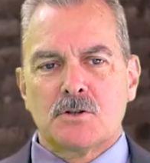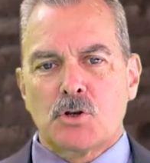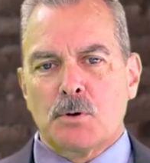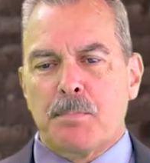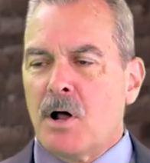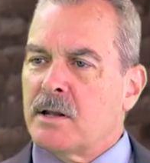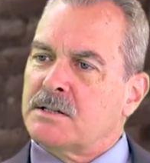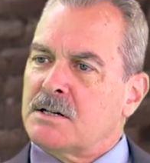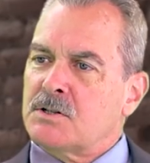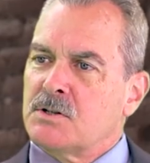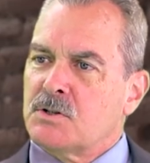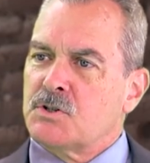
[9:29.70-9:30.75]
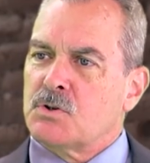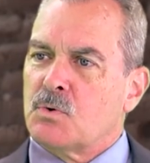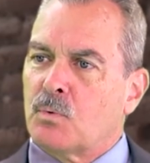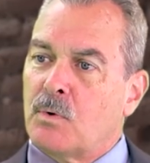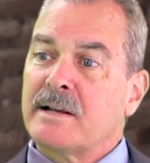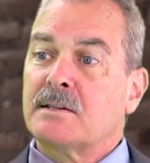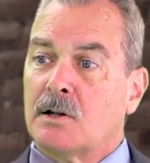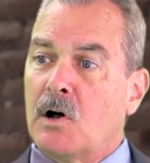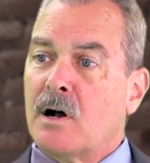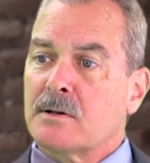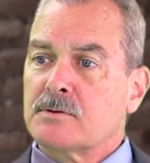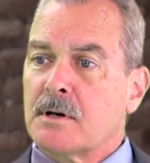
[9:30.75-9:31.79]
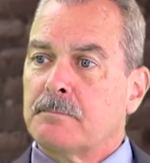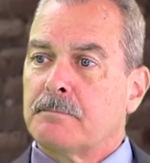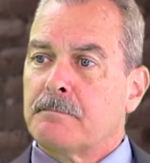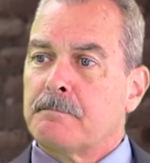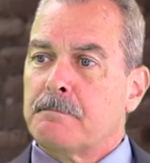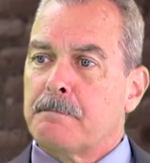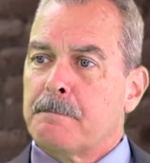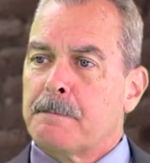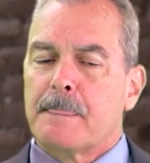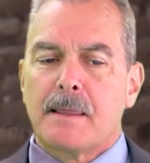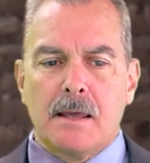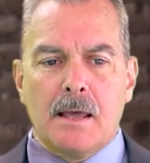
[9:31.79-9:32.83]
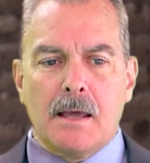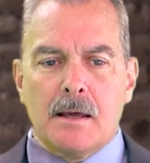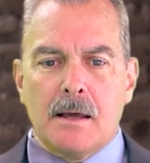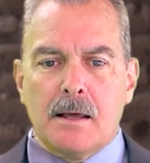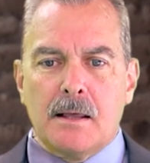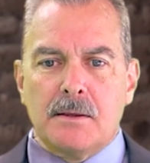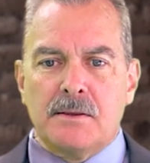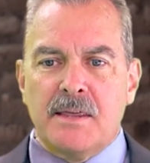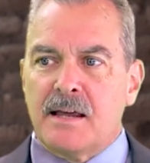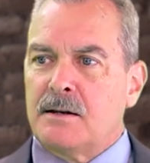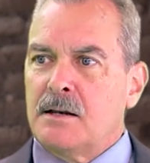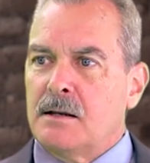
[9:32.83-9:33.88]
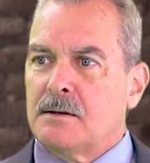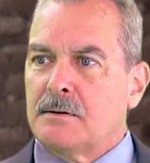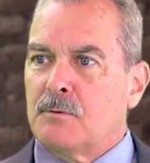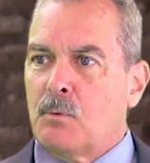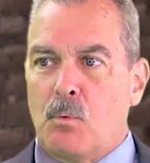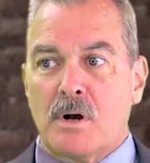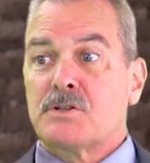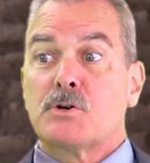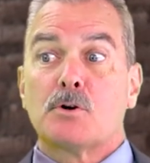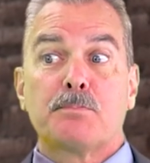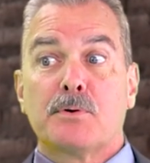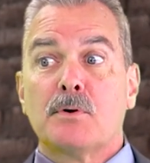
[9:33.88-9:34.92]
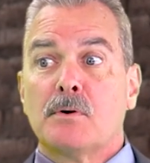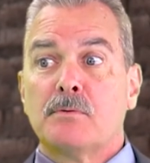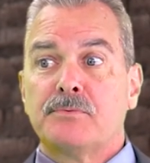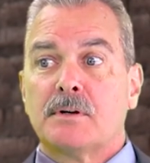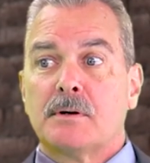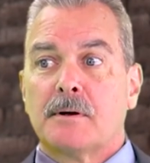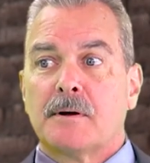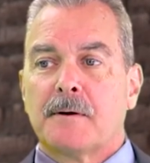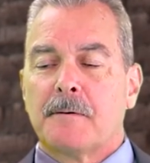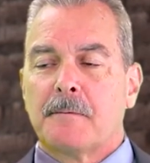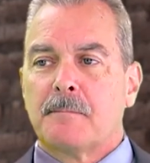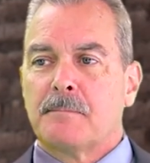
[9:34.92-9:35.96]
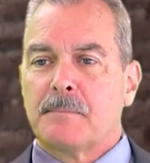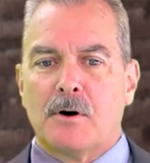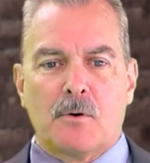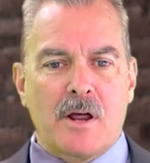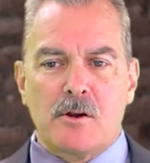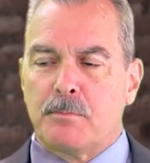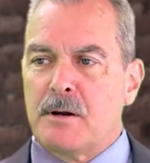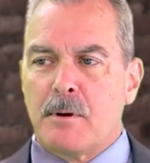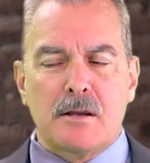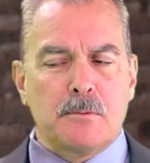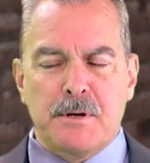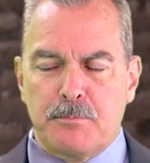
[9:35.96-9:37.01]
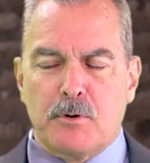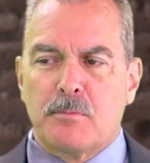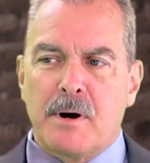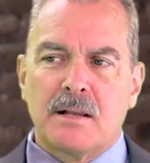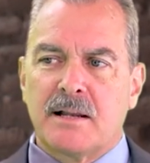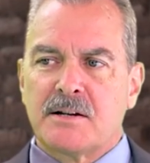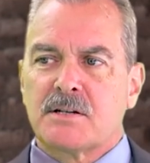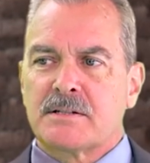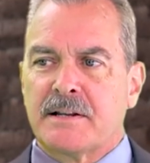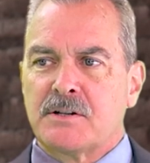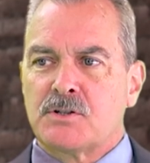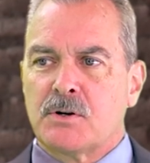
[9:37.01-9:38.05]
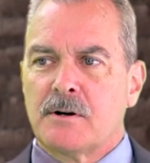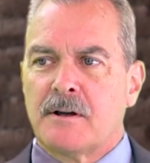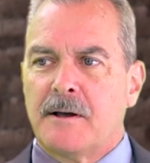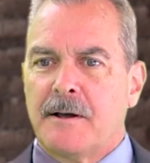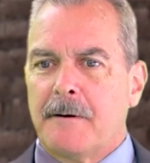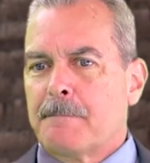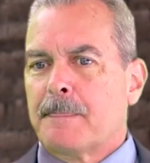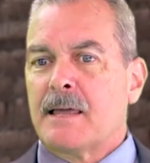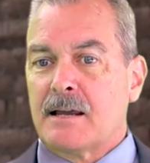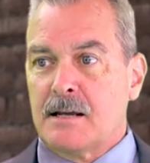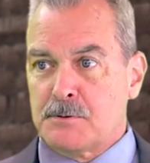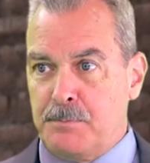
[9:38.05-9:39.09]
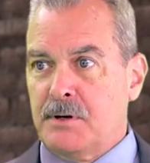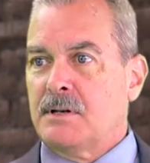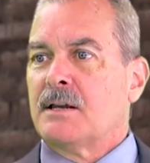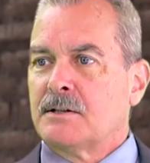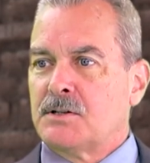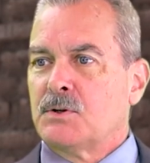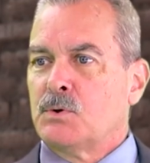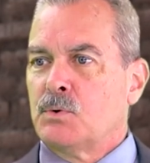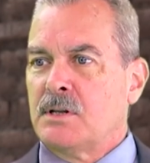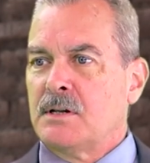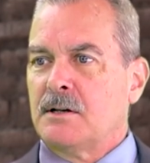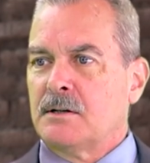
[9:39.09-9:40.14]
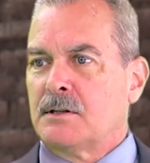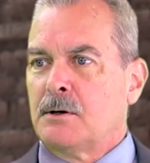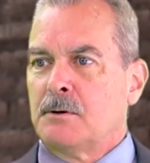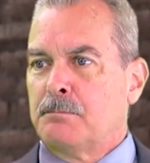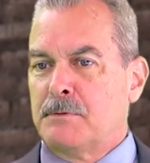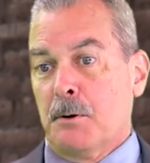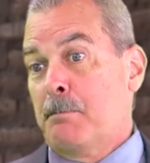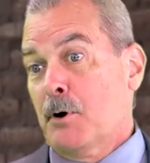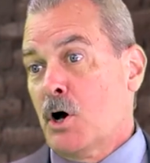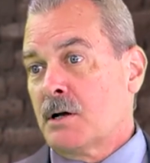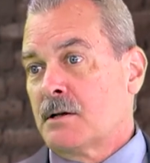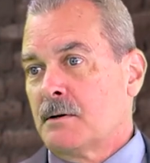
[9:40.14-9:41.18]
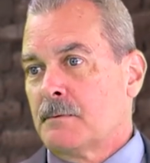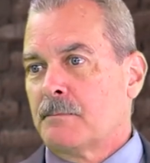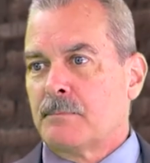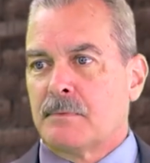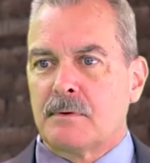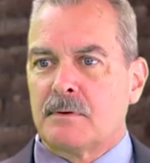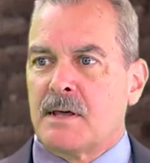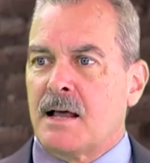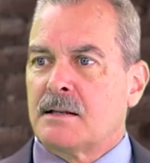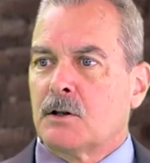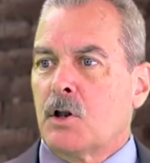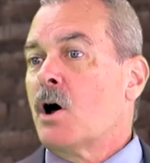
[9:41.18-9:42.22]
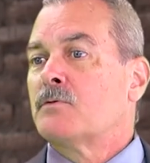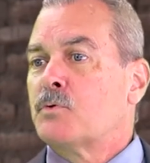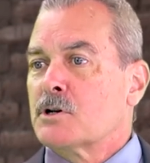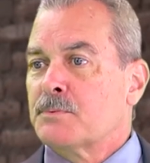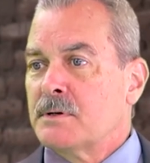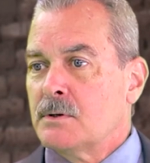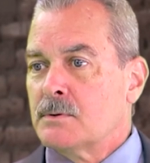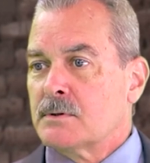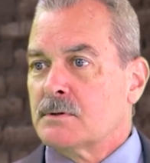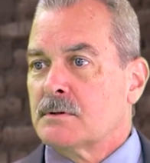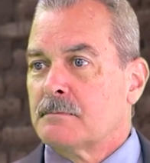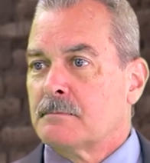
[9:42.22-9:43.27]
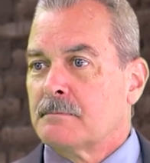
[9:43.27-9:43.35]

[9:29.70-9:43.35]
So the politicians write the laws. Mm-hmm. Then, once they're approved, you know, whether it be by the people or by the legislature, it gets put into the book that law enforcement uses.